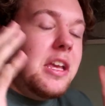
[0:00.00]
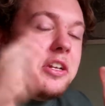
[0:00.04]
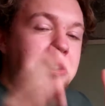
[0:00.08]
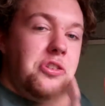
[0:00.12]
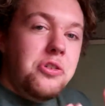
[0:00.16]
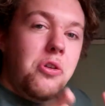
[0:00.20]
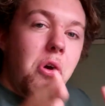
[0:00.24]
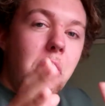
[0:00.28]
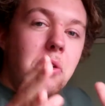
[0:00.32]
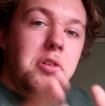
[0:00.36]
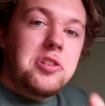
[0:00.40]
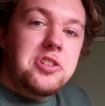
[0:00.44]

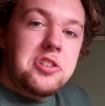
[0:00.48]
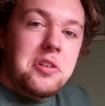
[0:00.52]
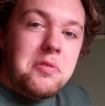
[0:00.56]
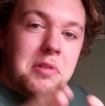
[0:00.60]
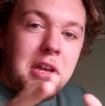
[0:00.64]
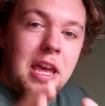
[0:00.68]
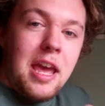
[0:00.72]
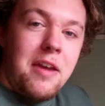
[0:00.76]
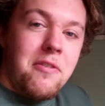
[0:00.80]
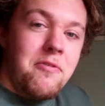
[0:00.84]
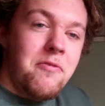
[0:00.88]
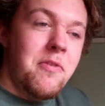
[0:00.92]
should also
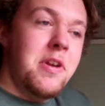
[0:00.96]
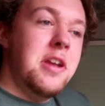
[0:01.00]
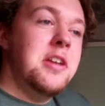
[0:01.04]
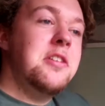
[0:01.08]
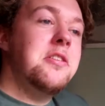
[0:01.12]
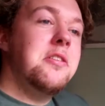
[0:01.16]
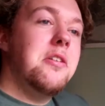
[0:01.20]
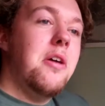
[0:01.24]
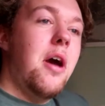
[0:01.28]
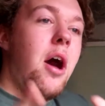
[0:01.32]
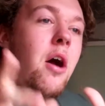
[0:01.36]
get rid